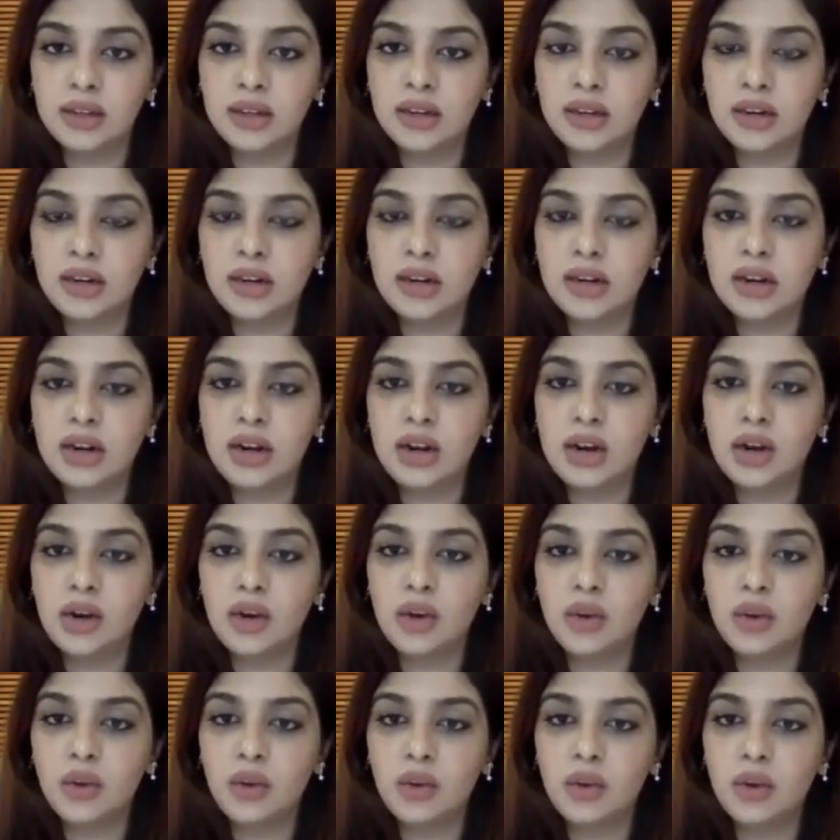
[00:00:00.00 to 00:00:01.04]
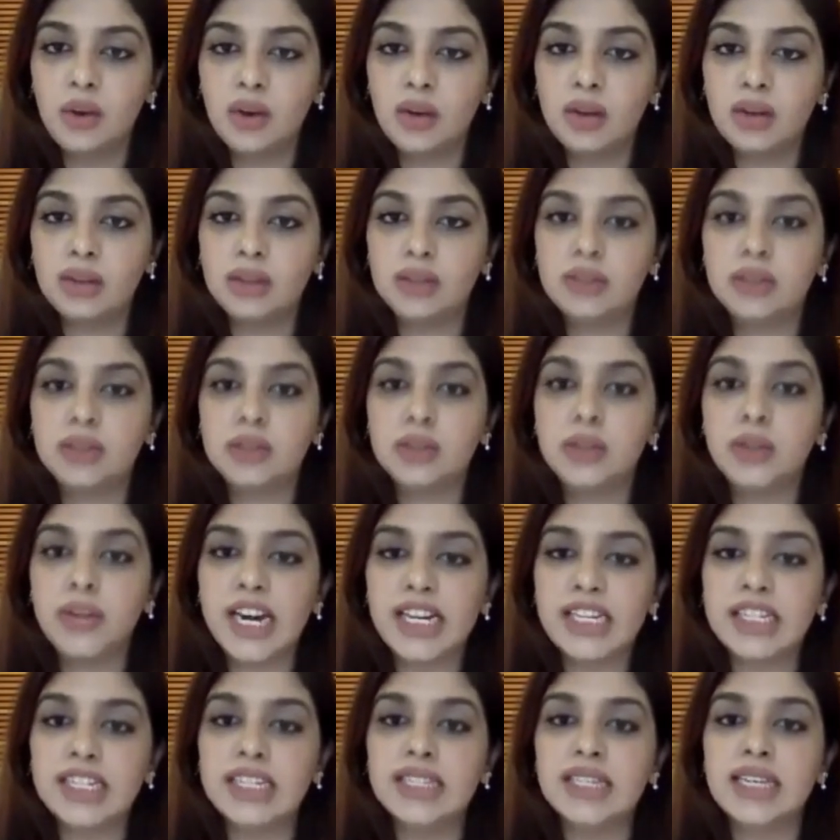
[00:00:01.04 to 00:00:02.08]
Now
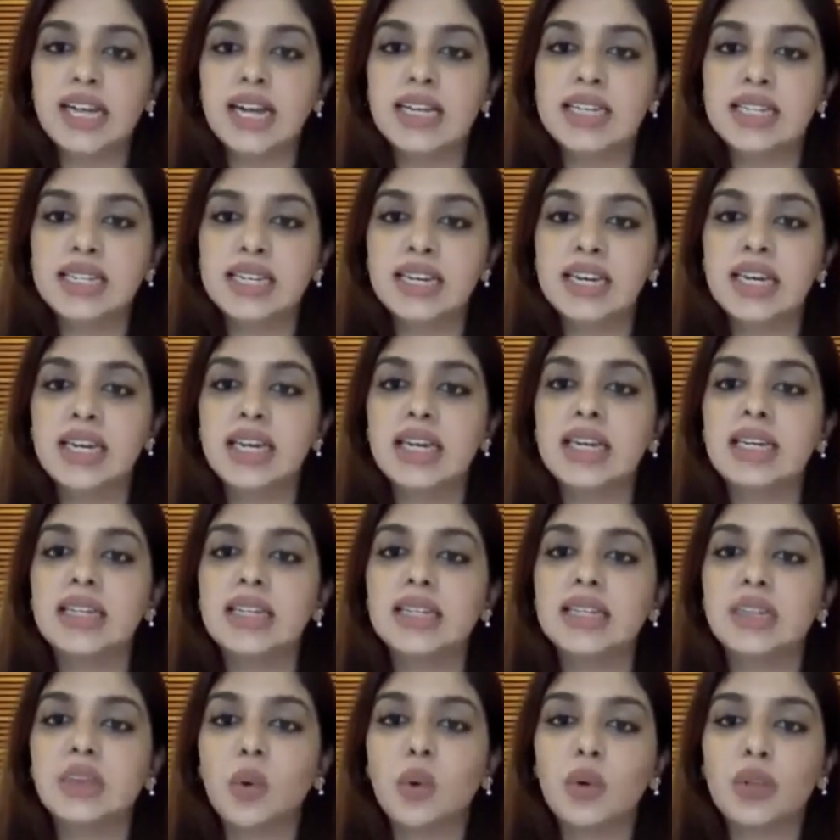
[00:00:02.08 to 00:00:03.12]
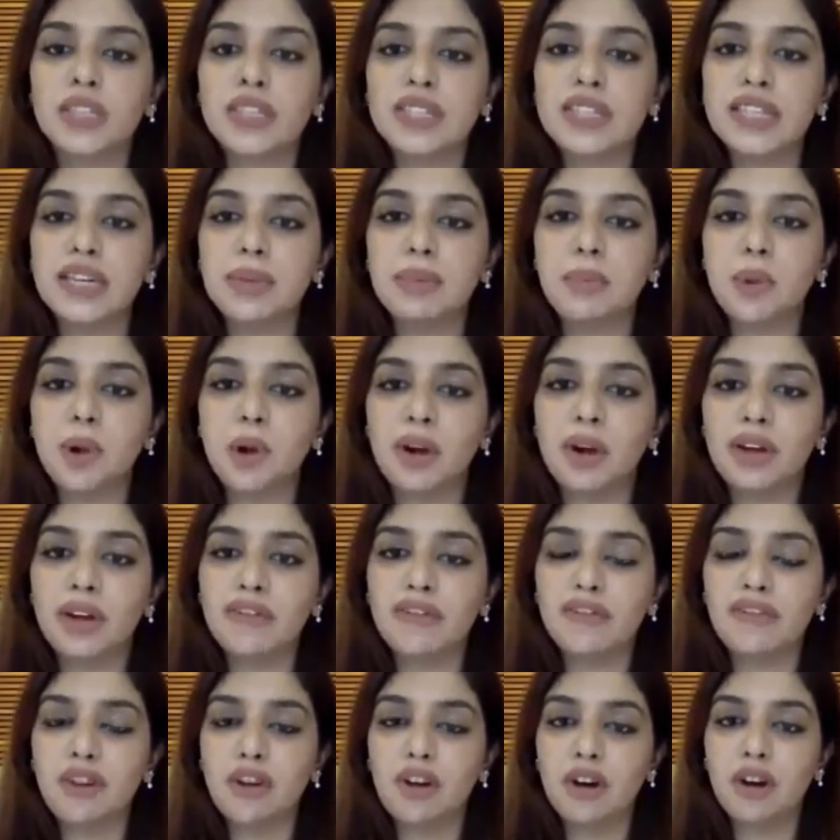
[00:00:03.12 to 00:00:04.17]
Suresh is asking, is OTC
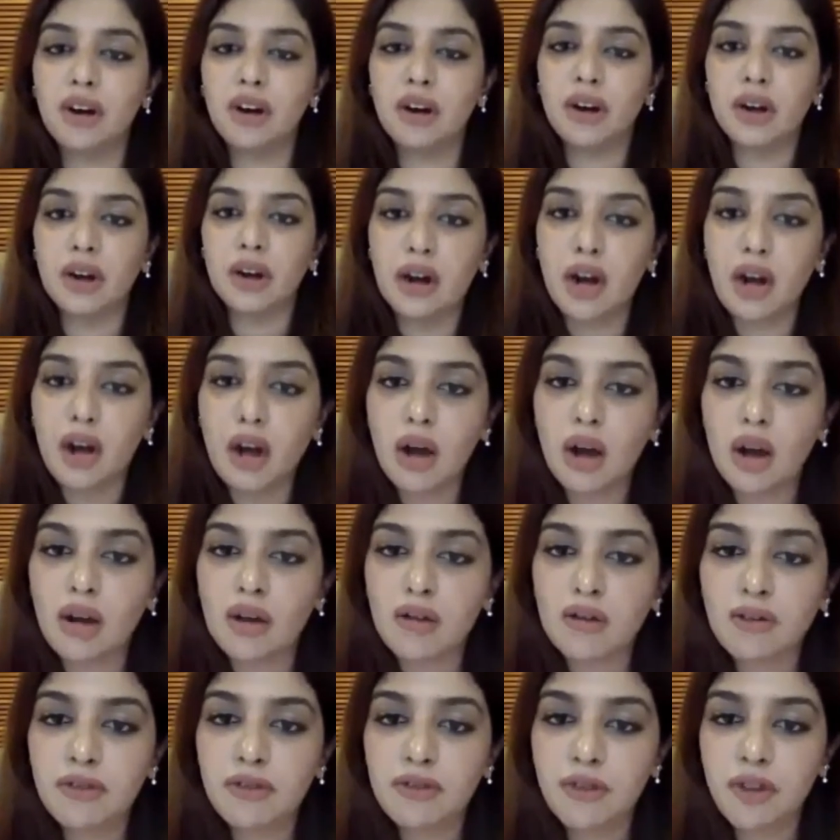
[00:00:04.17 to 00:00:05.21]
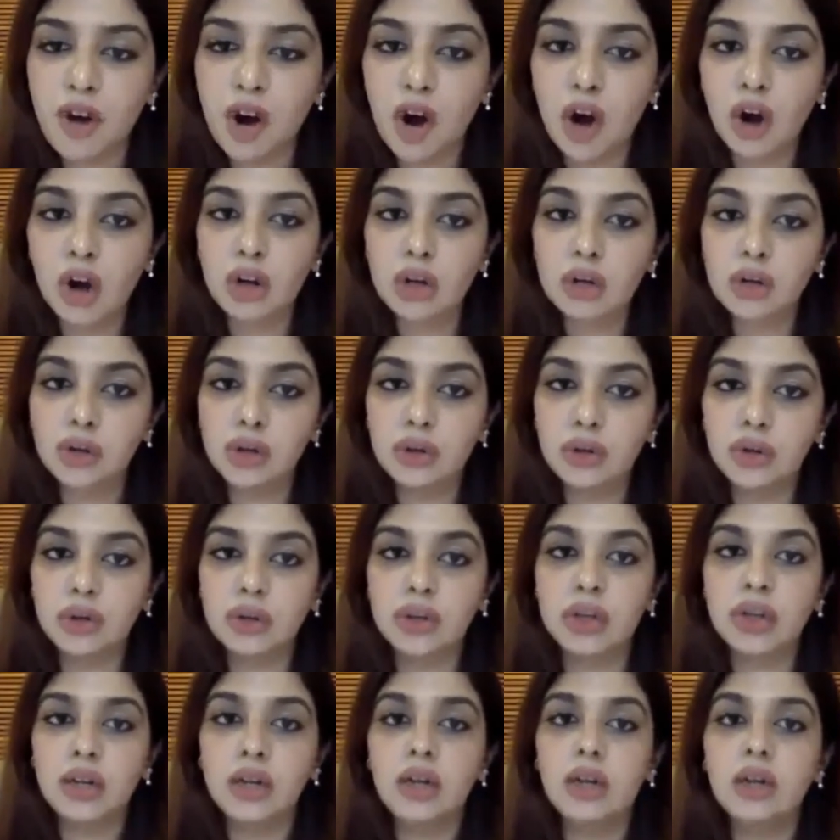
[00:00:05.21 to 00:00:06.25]
product for fall good?
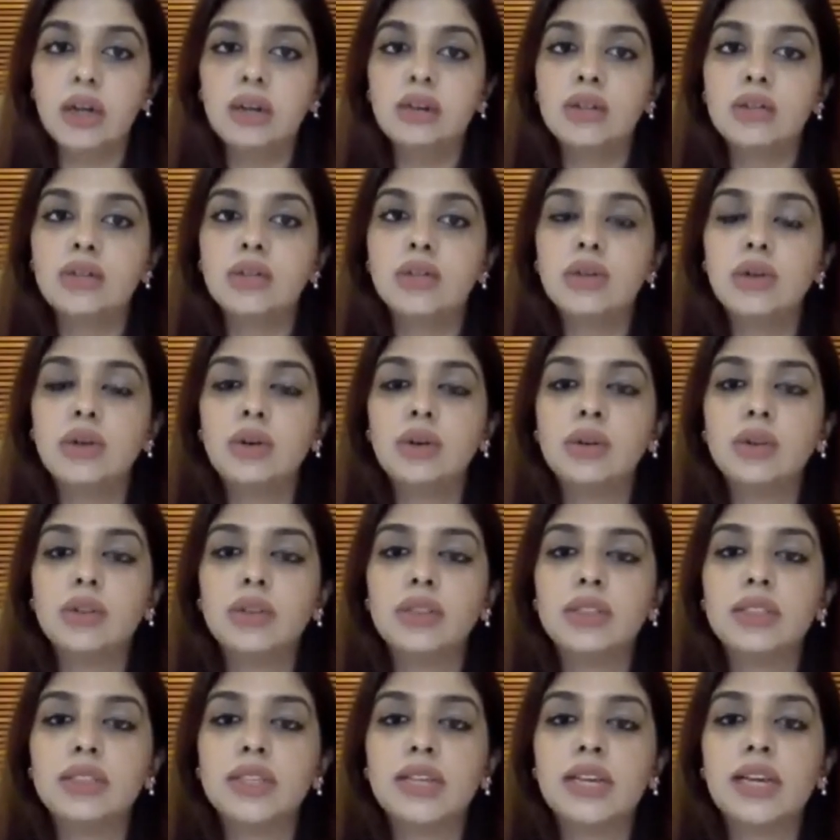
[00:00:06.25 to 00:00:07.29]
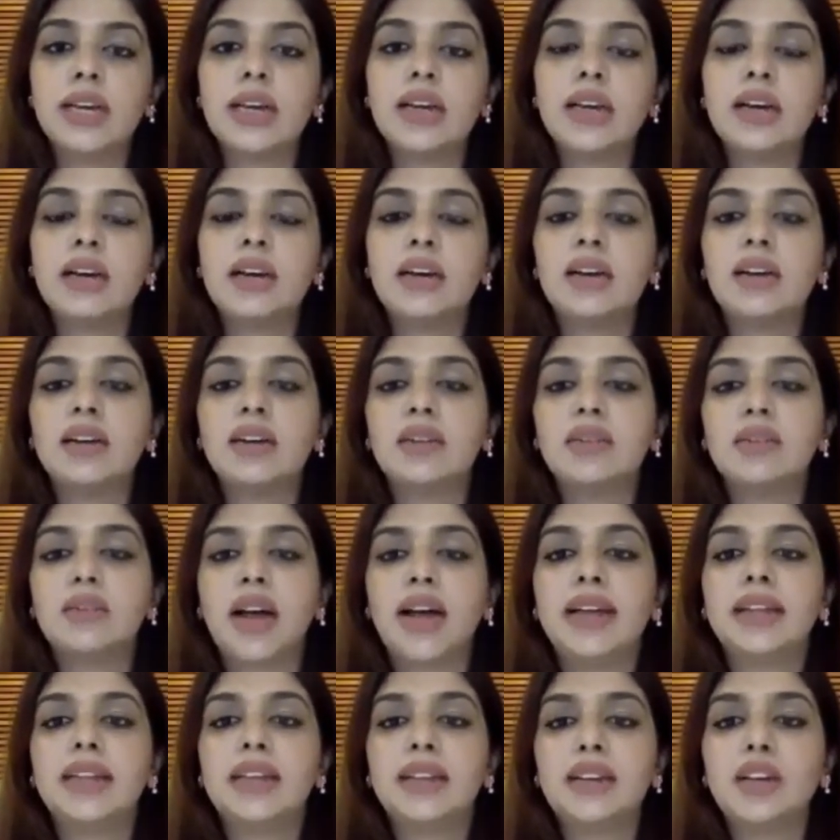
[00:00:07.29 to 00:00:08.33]
So see, I
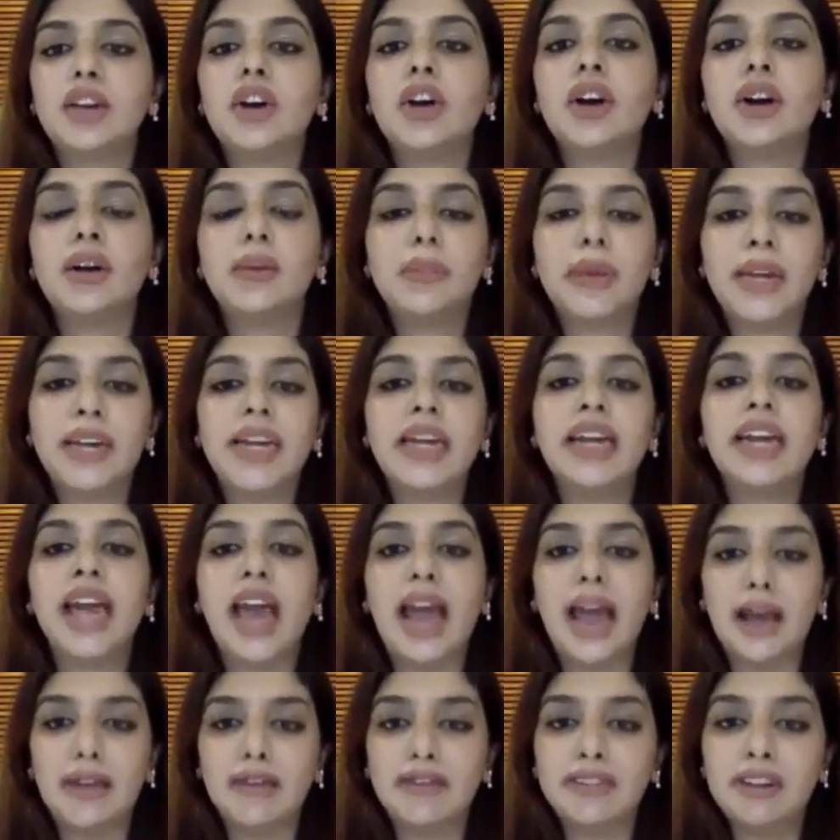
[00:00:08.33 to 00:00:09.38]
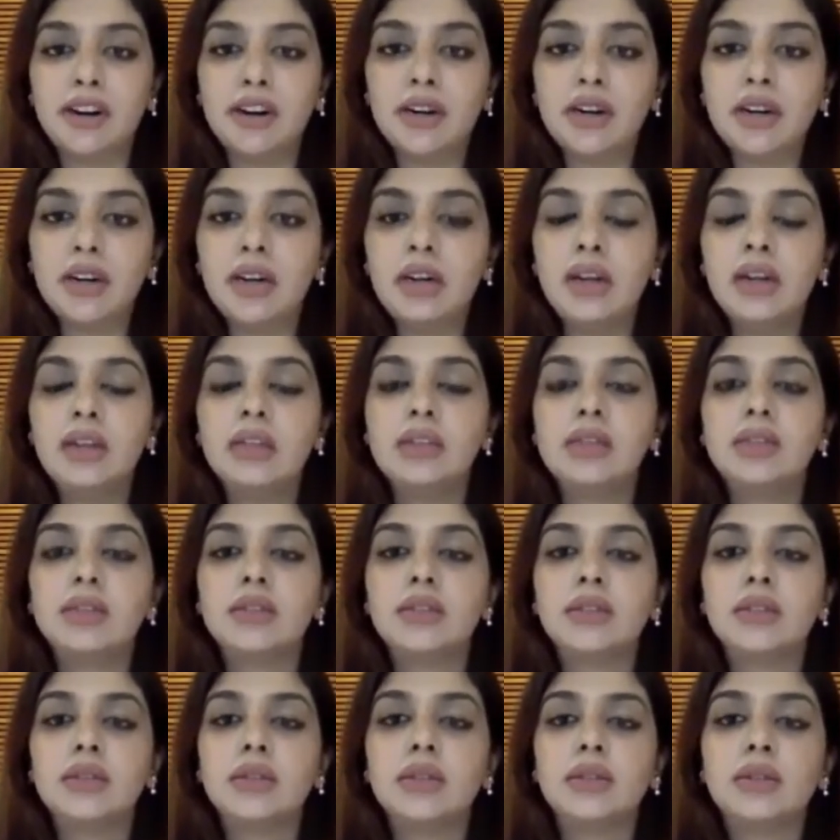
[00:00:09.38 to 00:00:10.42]
think you are meaning hair fall.
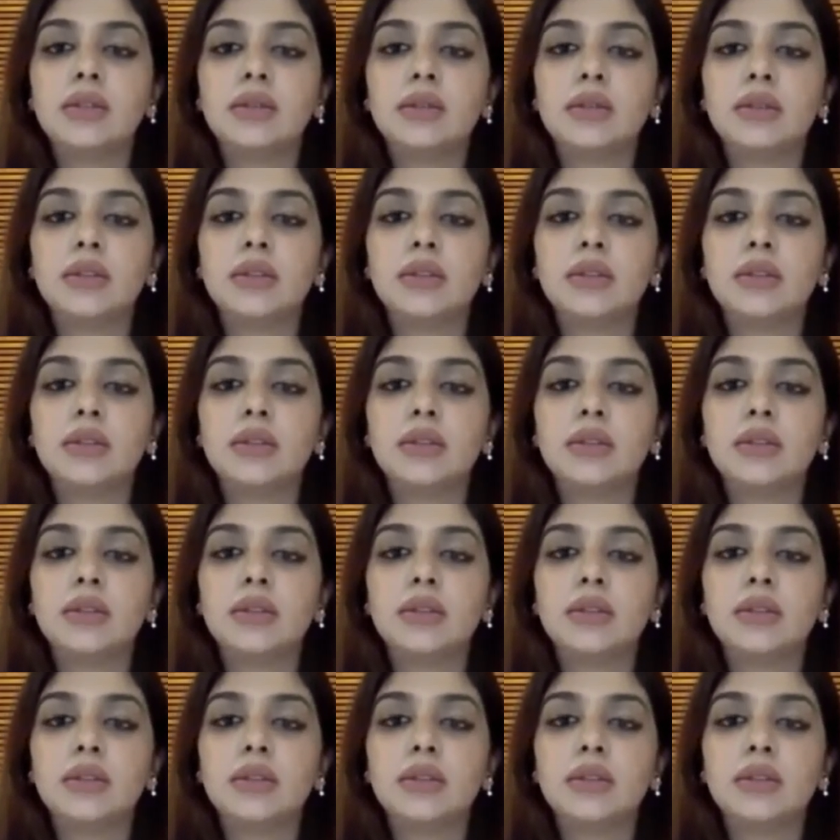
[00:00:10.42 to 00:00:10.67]
So